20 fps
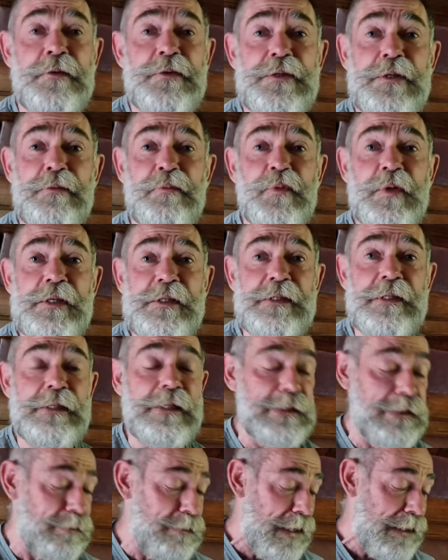
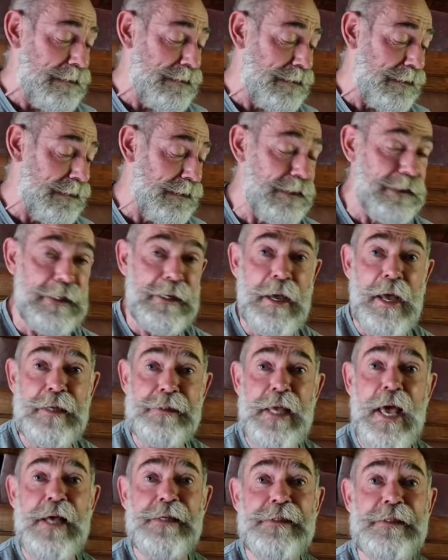recently, basically.
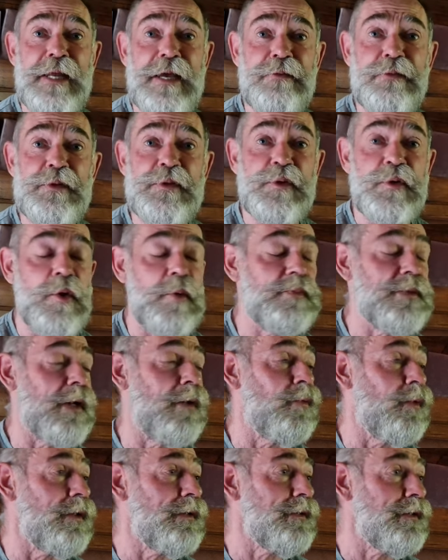Has it ever stopped, I
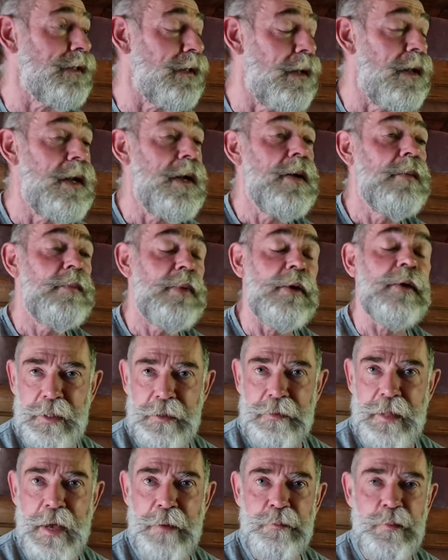wonder? But
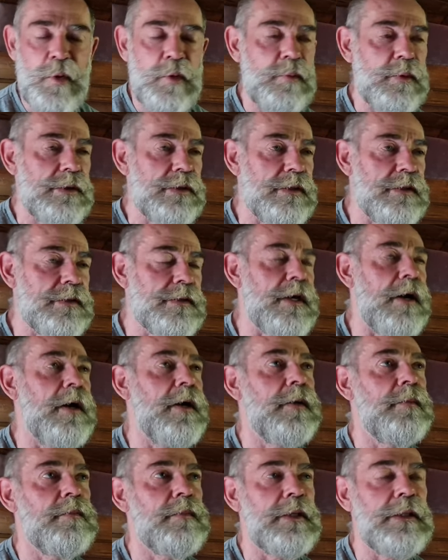at that moment in
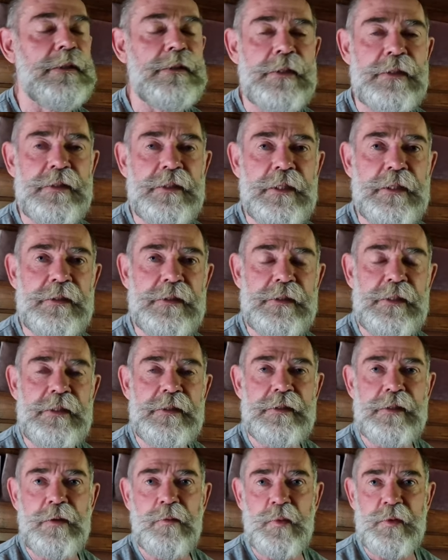time, in the
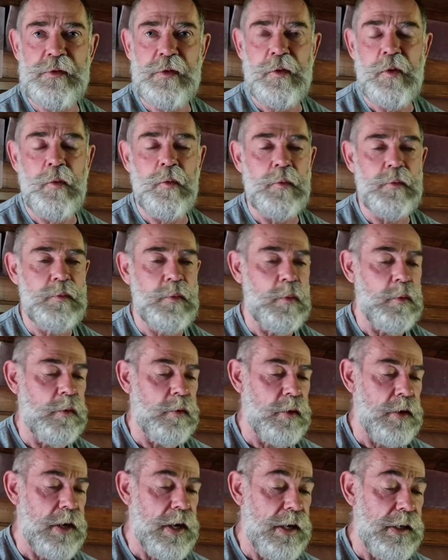60s, there was a Cold
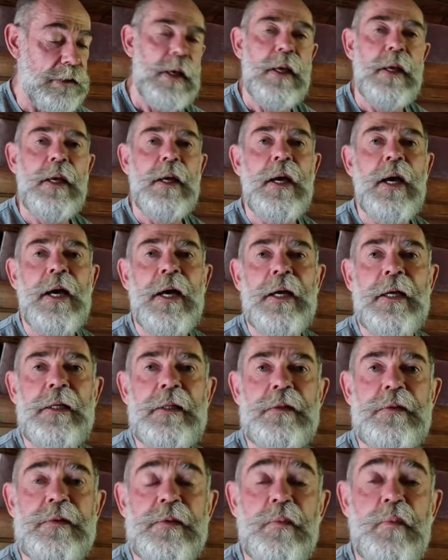War.
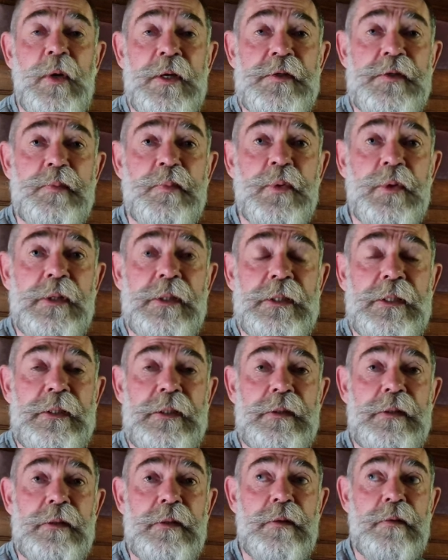And West
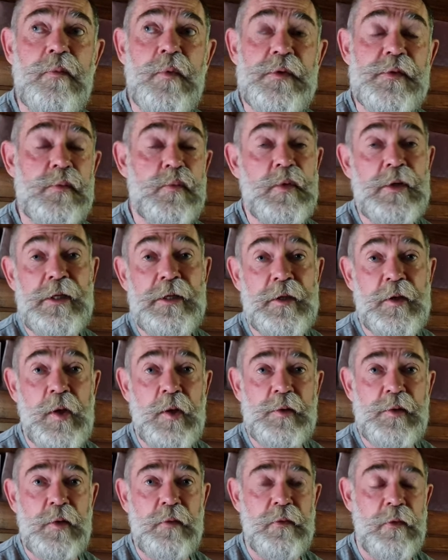Berlin was really
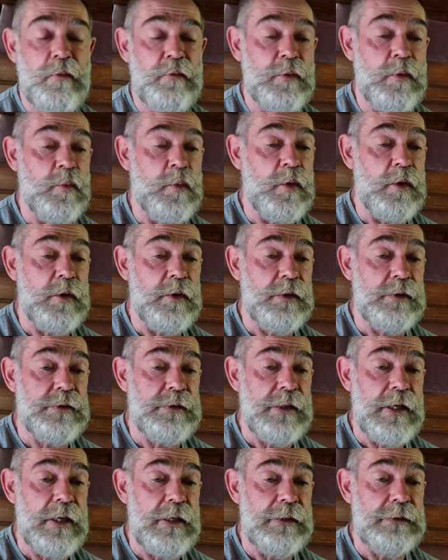cut off of the
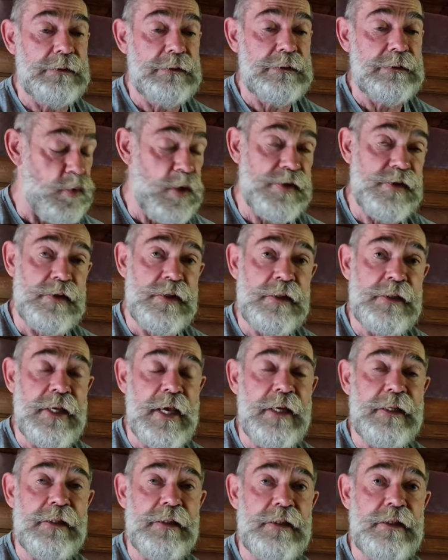world. And President
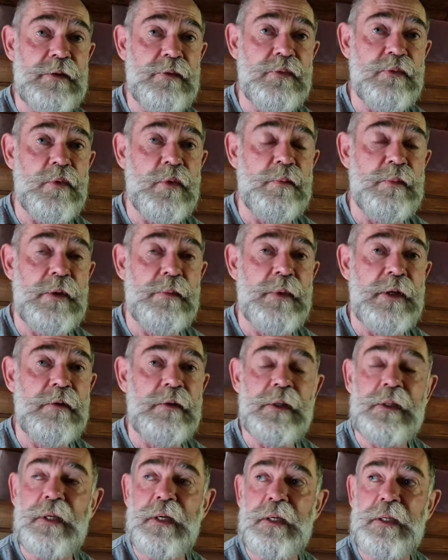Kennedy from
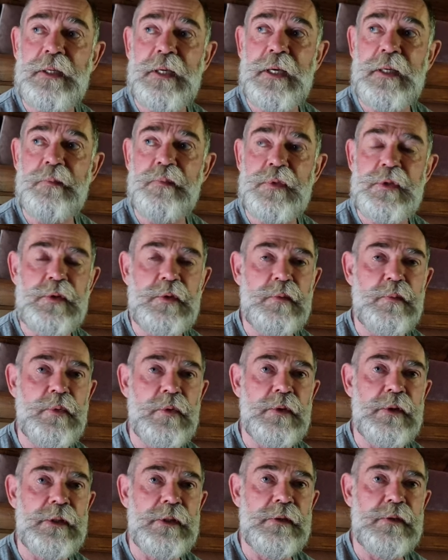America came to
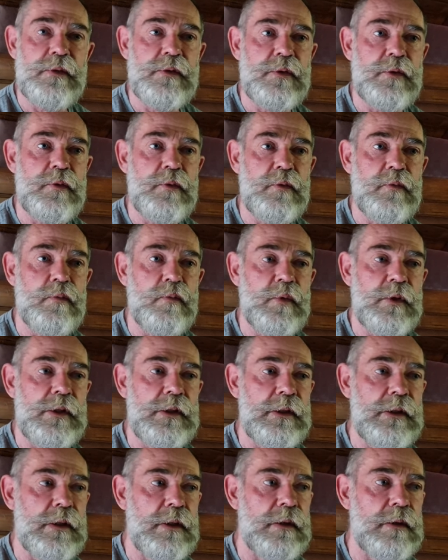Berlin to
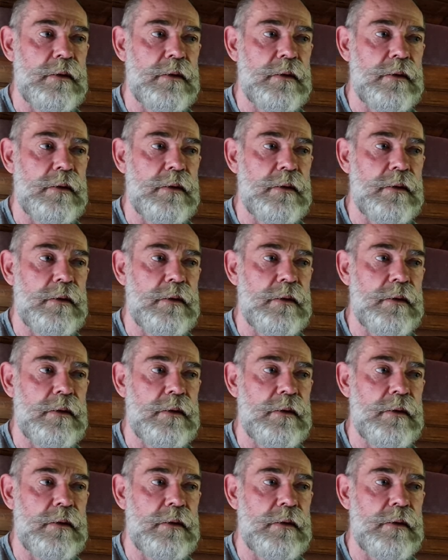really